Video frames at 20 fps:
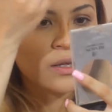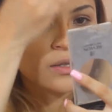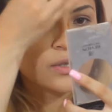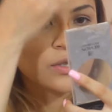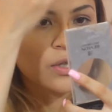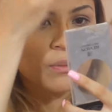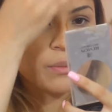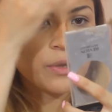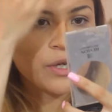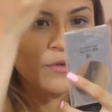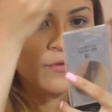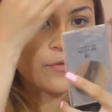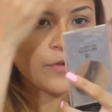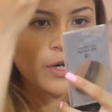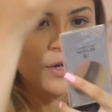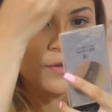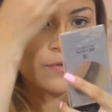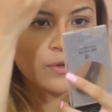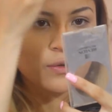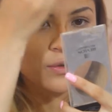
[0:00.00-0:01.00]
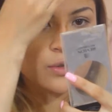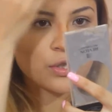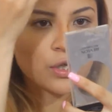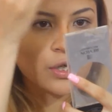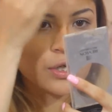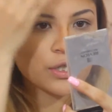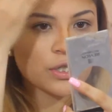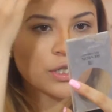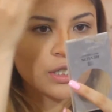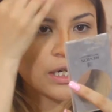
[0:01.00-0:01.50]
don't be afraid of those
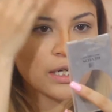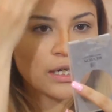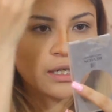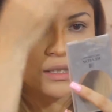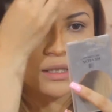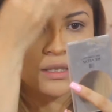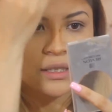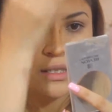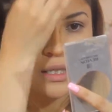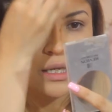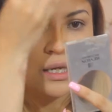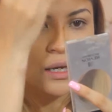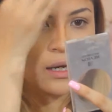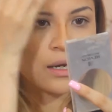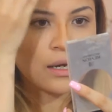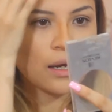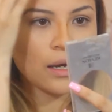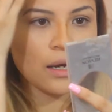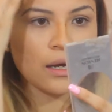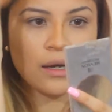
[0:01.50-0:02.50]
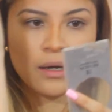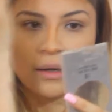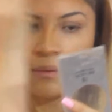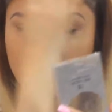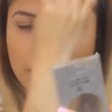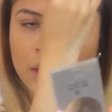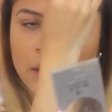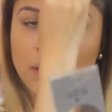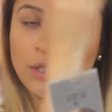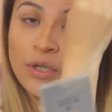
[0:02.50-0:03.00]
dark shades
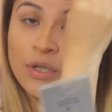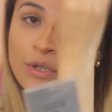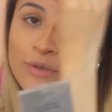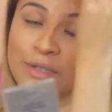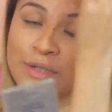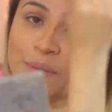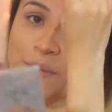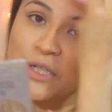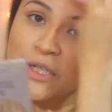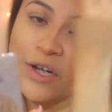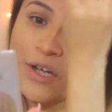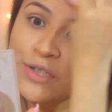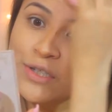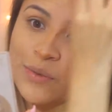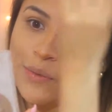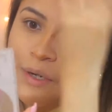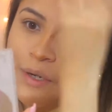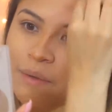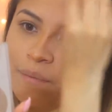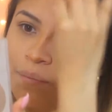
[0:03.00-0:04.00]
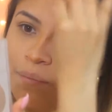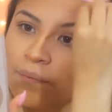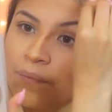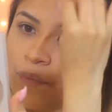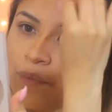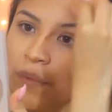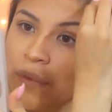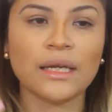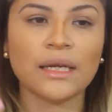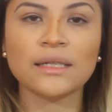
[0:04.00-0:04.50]
because you can use them to contour.
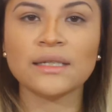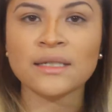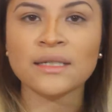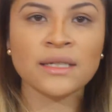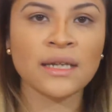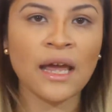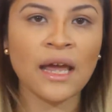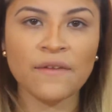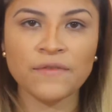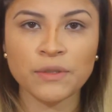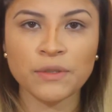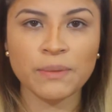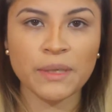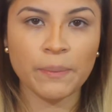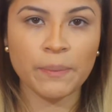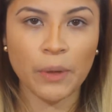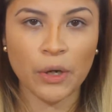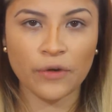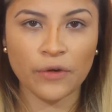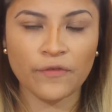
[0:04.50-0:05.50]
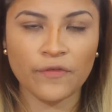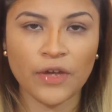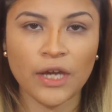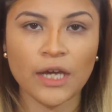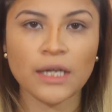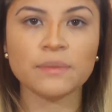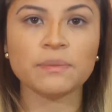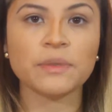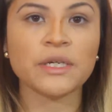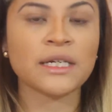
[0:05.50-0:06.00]
It doesn't have to be
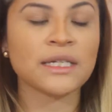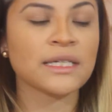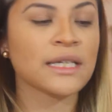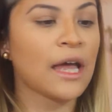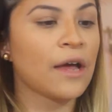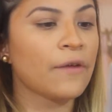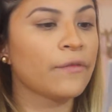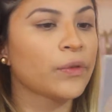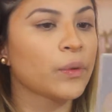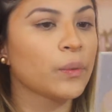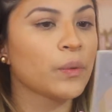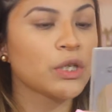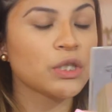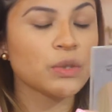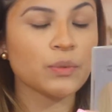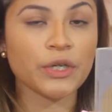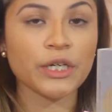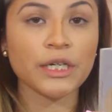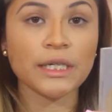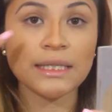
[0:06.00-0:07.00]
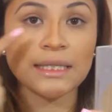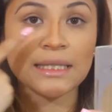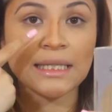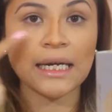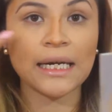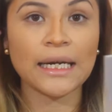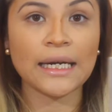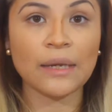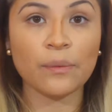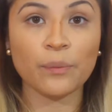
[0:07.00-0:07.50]
perfect because afterwards we're going to
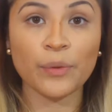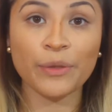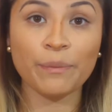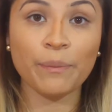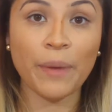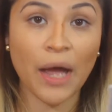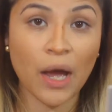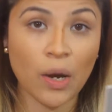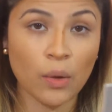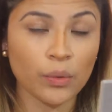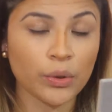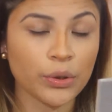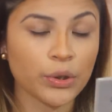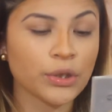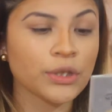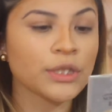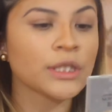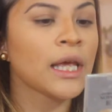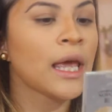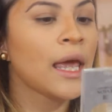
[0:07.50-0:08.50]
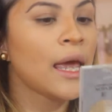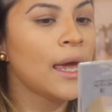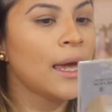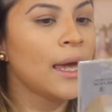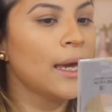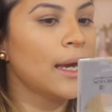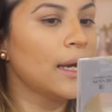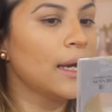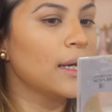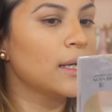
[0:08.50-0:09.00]
set it in with powders
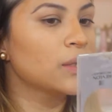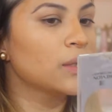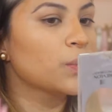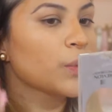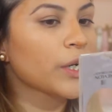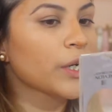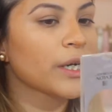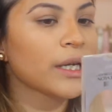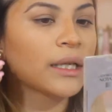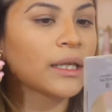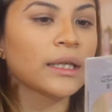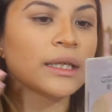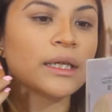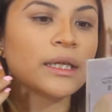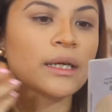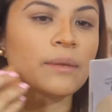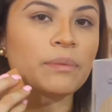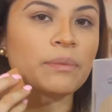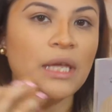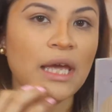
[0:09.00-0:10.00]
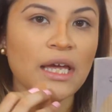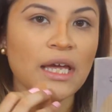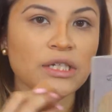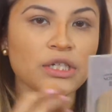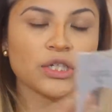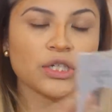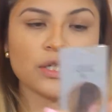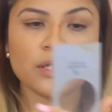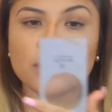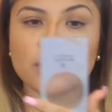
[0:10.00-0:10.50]
and we're gonna clean up the
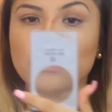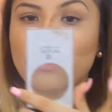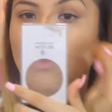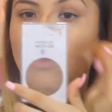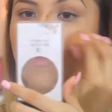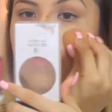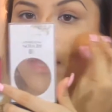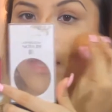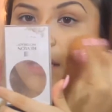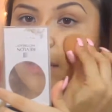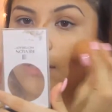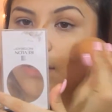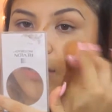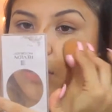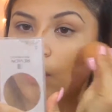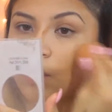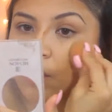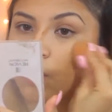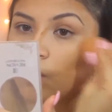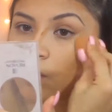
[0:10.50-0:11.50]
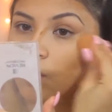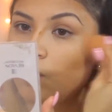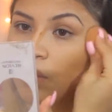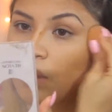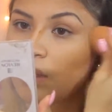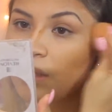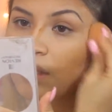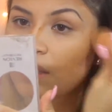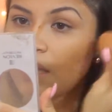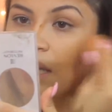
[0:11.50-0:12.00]
edges and all that. So
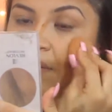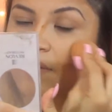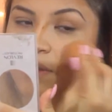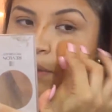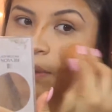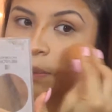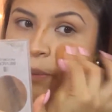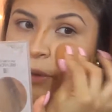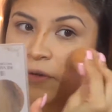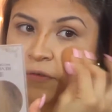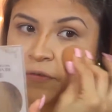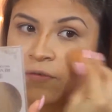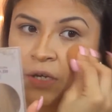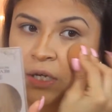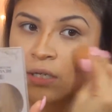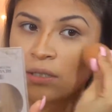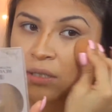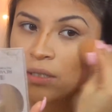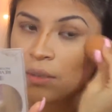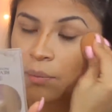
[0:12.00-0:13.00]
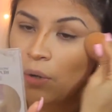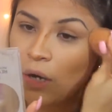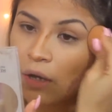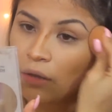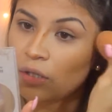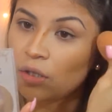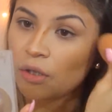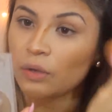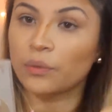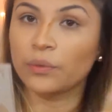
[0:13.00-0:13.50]
it doesn't have to be perfect, and I
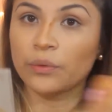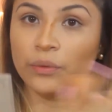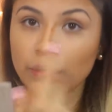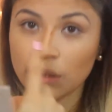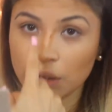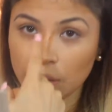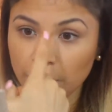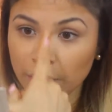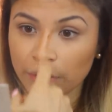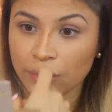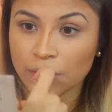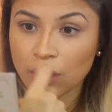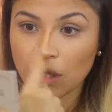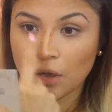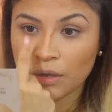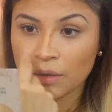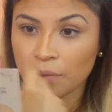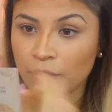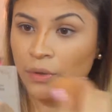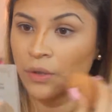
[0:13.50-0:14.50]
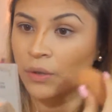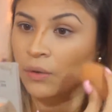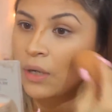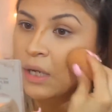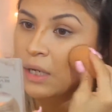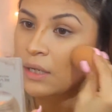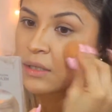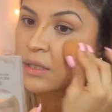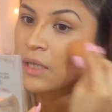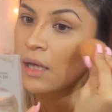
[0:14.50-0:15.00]
probably look really weird talking with you
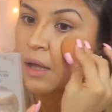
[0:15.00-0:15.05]
guys